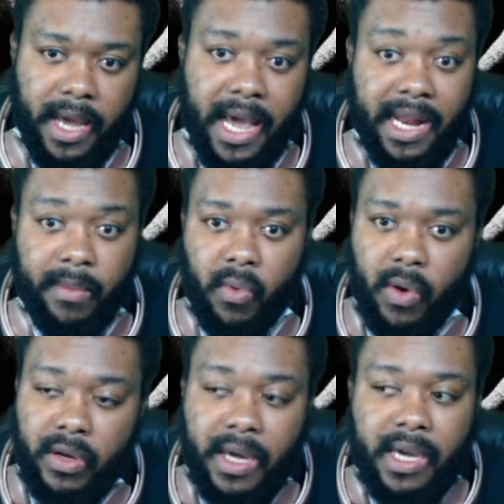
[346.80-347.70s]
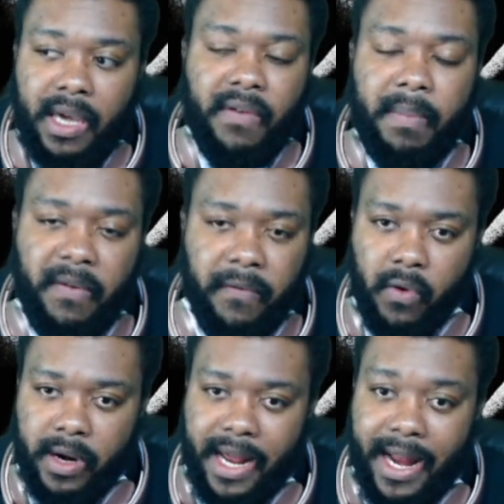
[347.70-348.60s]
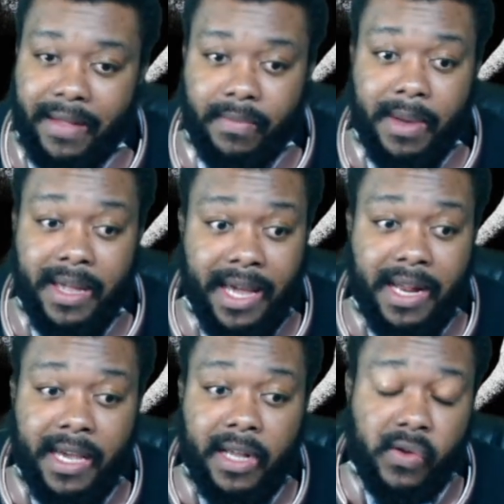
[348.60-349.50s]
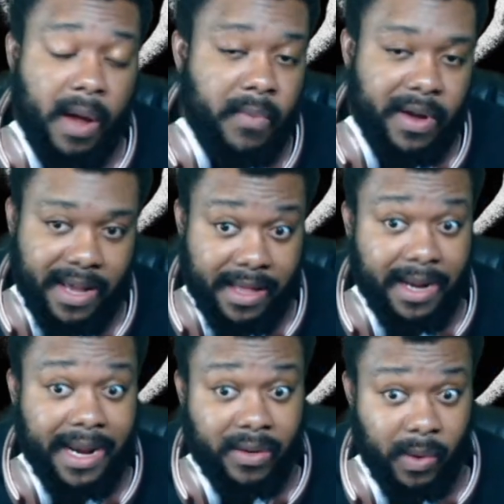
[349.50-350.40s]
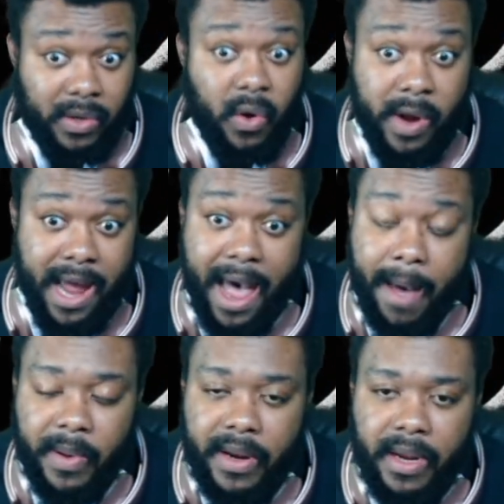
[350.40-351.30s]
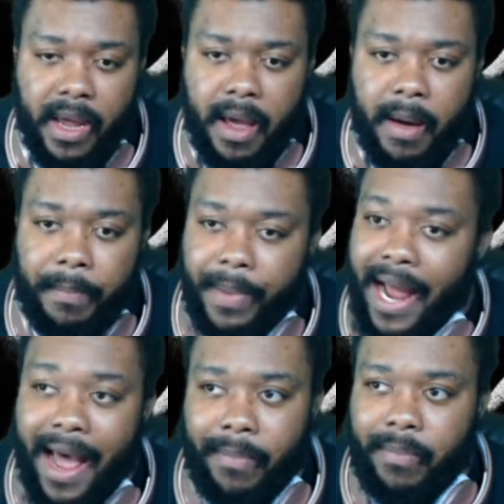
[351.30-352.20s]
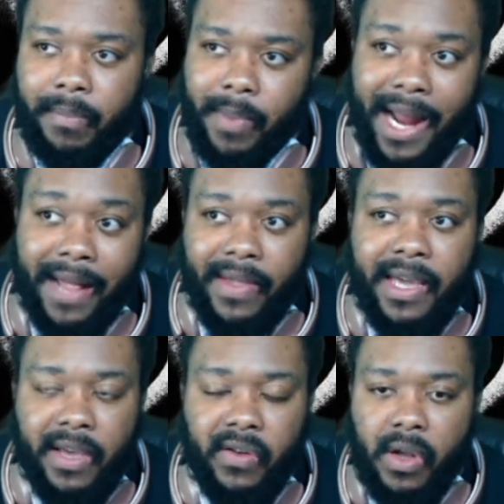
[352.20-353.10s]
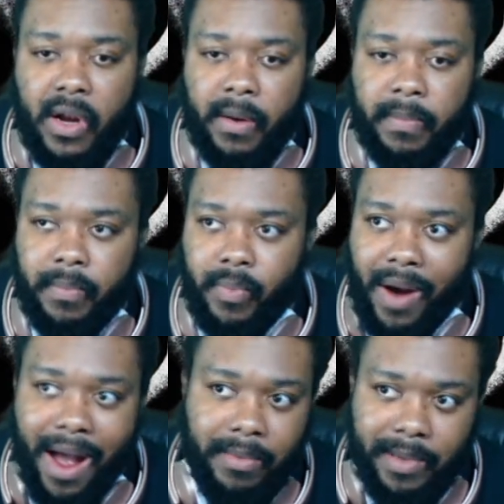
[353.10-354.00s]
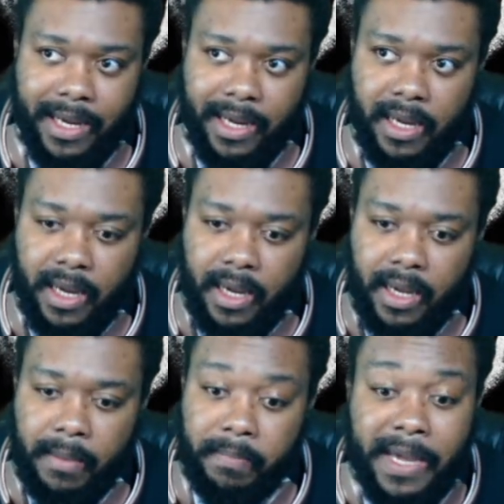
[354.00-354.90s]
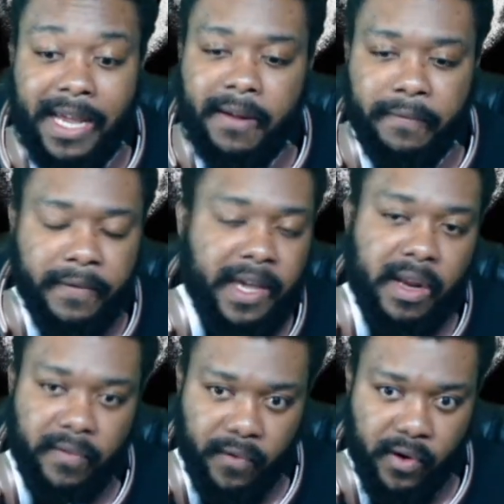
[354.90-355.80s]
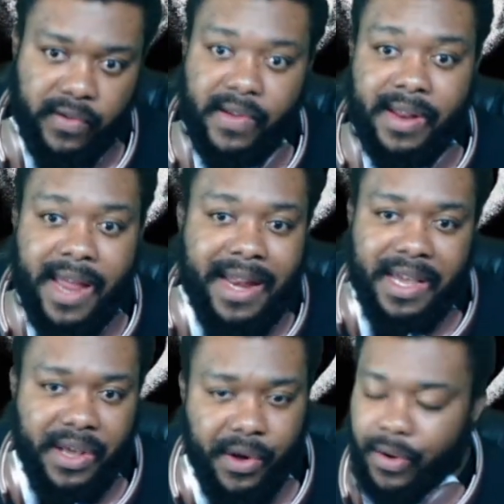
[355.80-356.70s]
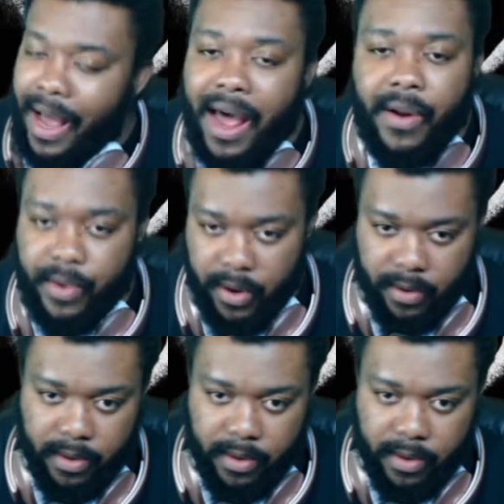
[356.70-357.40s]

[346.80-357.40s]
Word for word: anymore. You can give up the fort, and I, in in some ways, I think that's what's going to happen. But I, but I think he's gonna probably be defeated first, and then he go. I don't know.